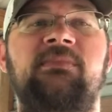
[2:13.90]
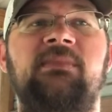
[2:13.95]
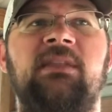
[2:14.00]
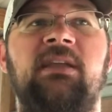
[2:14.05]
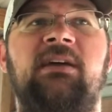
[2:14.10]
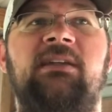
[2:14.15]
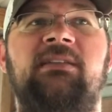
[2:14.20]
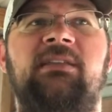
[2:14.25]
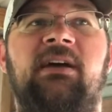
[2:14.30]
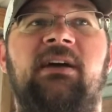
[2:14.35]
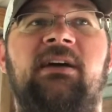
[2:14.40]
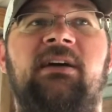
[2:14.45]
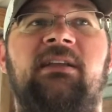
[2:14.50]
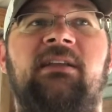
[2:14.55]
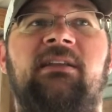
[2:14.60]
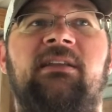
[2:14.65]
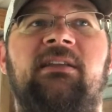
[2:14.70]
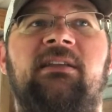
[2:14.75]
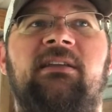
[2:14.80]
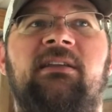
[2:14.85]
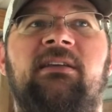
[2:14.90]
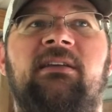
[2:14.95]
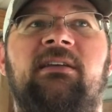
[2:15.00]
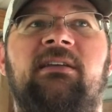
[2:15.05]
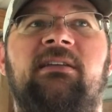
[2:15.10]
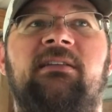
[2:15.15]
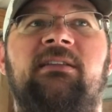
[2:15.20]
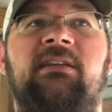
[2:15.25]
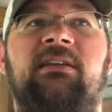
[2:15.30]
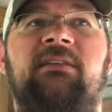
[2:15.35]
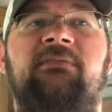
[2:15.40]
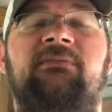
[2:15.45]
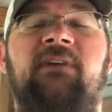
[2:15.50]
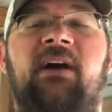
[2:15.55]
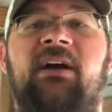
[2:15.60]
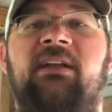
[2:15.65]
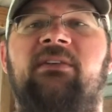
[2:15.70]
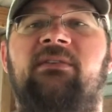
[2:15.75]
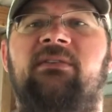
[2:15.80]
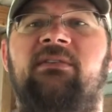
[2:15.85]
and then the
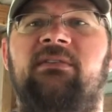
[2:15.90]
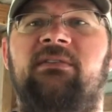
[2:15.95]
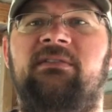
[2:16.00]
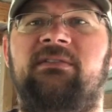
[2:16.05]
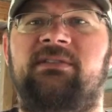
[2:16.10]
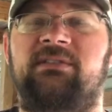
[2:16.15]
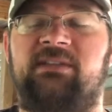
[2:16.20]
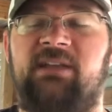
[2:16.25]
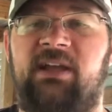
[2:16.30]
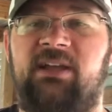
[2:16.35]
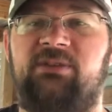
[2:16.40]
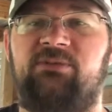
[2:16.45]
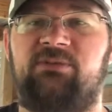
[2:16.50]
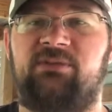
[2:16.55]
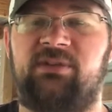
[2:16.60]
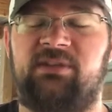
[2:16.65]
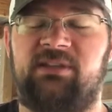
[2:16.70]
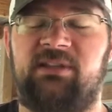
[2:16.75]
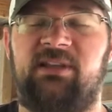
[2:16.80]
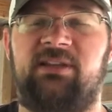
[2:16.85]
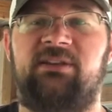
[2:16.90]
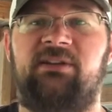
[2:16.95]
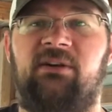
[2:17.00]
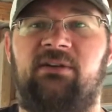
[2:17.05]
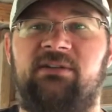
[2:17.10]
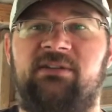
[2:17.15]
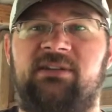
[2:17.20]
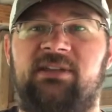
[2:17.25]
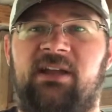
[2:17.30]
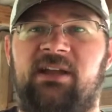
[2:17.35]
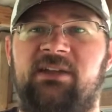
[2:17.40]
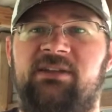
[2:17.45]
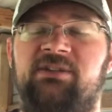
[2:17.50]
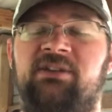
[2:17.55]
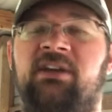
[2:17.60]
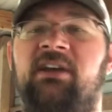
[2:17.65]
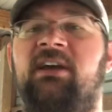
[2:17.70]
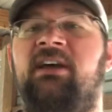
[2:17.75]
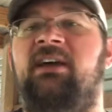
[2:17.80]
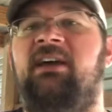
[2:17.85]
final stage, which is the adult stage.
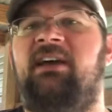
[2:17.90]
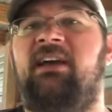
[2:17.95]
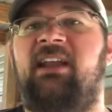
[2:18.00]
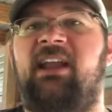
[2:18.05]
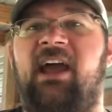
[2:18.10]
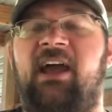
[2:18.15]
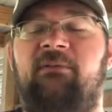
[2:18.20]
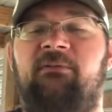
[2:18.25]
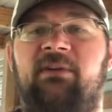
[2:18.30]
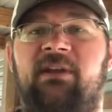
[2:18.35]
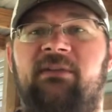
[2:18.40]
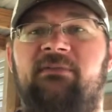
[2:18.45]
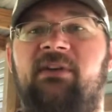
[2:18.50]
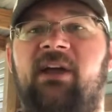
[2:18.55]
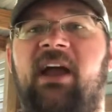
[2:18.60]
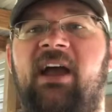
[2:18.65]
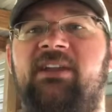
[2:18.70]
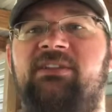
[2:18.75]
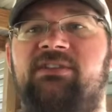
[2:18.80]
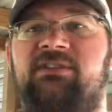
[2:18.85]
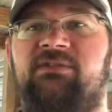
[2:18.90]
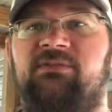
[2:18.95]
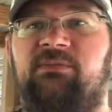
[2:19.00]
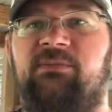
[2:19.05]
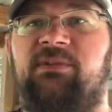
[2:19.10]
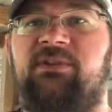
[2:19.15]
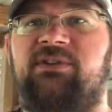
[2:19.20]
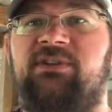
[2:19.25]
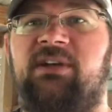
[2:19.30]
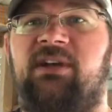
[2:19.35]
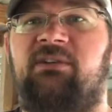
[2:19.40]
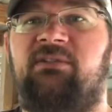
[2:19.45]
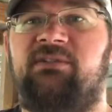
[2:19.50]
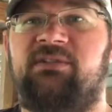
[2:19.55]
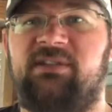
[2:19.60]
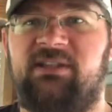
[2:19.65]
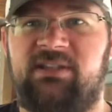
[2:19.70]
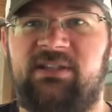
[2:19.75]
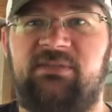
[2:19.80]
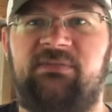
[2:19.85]
Whatever hatches from the shell is
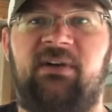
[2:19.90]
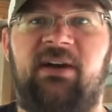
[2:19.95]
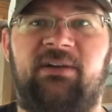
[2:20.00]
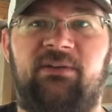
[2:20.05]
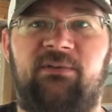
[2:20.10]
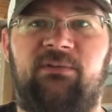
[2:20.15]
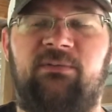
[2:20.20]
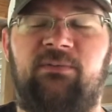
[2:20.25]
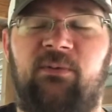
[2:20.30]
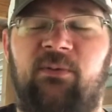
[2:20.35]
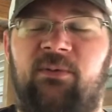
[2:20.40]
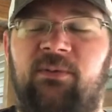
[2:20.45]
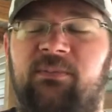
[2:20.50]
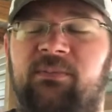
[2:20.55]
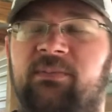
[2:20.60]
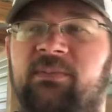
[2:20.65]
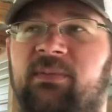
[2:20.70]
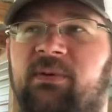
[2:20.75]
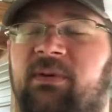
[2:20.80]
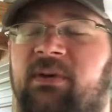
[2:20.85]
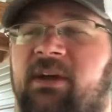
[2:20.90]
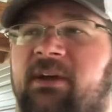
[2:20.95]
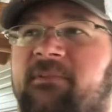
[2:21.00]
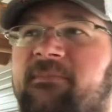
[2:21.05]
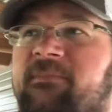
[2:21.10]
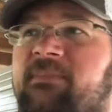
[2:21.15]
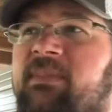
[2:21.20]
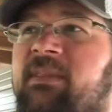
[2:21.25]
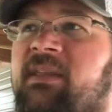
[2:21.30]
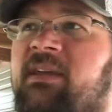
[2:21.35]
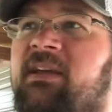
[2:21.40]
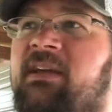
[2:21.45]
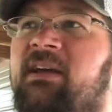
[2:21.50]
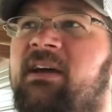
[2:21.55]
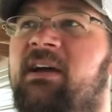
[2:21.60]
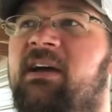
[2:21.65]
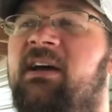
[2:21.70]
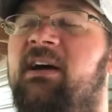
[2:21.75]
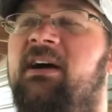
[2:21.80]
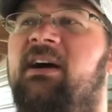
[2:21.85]
its final form. Okay.
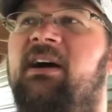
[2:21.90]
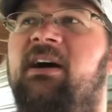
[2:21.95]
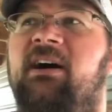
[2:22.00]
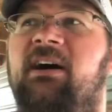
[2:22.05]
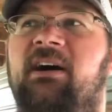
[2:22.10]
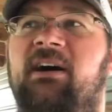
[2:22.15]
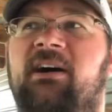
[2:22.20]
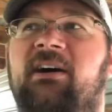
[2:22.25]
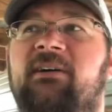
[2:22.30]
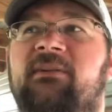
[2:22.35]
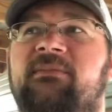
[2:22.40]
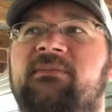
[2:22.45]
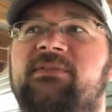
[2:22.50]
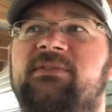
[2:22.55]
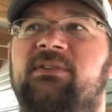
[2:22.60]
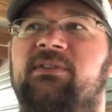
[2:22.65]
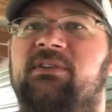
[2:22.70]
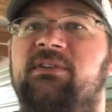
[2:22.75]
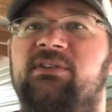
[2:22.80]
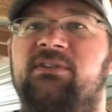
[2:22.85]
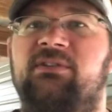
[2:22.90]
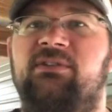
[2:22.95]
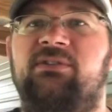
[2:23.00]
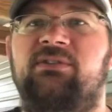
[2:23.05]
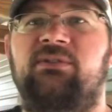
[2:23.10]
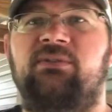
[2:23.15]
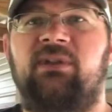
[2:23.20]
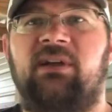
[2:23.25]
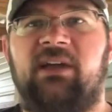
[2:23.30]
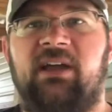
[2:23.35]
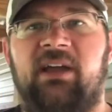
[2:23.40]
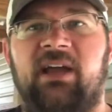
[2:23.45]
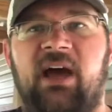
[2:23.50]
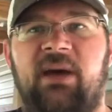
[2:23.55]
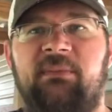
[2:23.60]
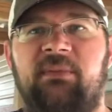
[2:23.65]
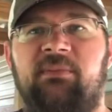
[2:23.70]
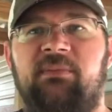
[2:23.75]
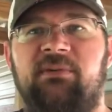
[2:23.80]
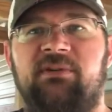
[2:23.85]
So you can do like a
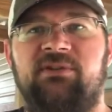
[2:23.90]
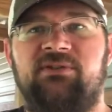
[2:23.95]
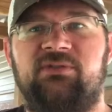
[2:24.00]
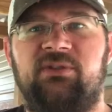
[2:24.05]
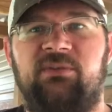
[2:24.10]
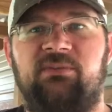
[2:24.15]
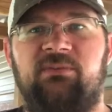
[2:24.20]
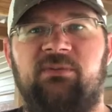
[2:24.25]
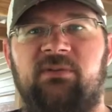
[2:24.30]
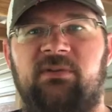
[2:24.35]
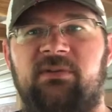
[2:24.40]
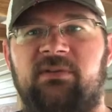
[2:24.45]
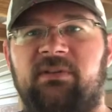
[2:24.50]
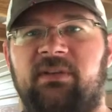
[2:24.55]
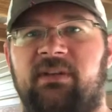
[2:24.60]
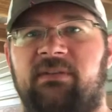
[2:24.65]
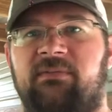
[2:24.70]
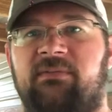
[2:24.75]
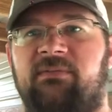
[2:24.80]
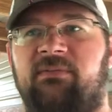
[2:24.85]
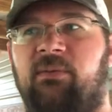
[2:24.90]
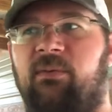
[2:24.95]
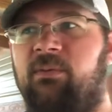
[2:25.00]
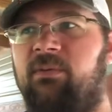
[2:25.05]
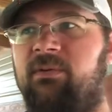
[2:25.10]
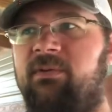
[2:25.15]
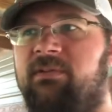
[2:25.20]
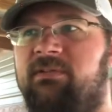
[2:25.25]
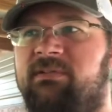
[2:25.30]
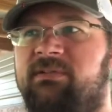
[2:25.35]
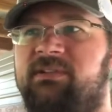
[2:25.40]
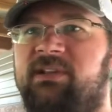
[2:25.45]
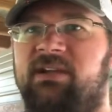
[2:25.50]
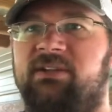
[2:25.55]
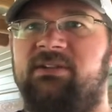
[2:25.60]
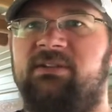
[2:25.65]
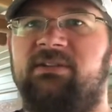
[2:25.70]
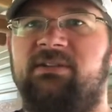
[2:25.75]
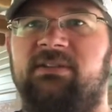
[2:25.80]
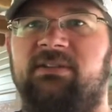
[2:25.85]
comic book strip where you have 4
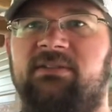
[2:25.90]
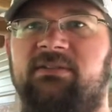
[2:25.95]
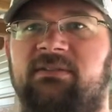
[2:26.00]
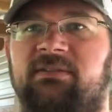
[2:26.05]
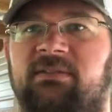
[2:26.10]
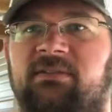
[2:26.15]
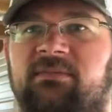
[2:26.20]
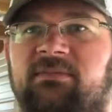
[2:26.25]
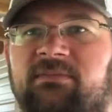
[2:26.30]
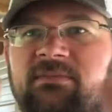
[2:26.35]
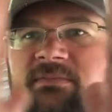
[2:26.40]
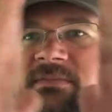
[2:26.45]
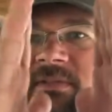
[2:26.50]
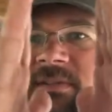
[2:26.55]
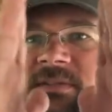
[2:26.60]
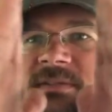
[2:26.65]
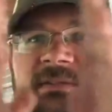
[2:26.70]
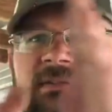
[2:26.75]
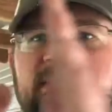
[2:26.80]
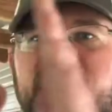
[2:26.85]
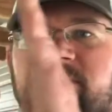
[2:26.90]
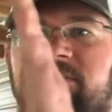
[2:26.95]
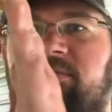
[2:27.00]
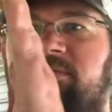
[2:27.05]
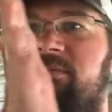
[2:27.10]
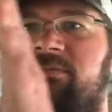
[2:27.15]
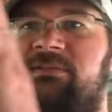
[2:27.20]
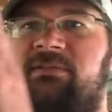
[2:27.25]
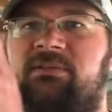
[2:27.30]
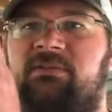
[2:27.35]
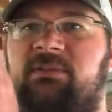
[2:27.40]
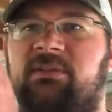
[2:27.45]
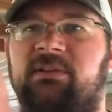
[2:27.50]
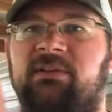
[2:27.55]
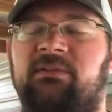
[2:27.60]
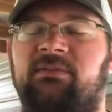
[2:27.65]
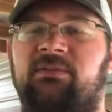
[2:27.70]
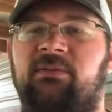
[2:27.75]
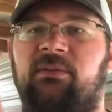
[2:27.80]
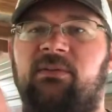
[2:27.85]
sections, 1, 2, 3,
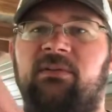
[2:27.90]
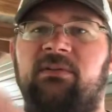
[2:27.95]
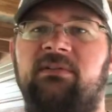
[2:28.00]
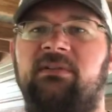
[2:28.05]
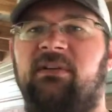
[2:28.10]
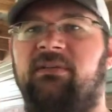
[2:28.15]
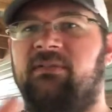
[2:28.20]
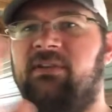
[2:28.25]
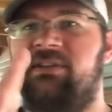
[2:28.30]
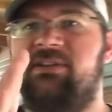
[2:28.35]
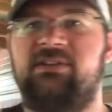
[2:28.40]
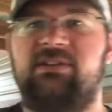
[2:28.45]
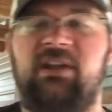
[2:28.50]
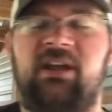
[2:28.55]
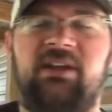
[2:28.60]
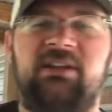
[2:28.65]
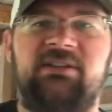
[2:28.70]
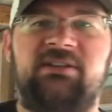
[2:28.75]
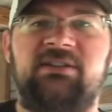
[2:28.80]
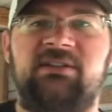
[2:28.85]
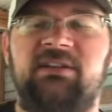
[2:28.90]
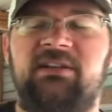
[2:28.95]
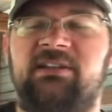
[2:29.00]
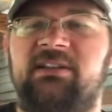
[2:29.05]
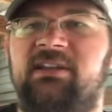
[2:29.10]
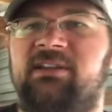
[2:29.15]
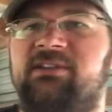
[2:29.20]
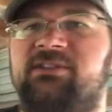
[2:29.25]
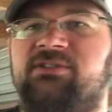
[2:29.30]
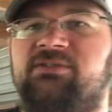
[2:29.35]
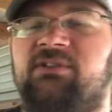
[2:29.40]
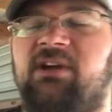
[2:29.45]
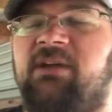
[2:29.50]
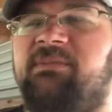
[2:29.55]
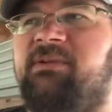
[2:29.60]
and 4 of each stage, and then describe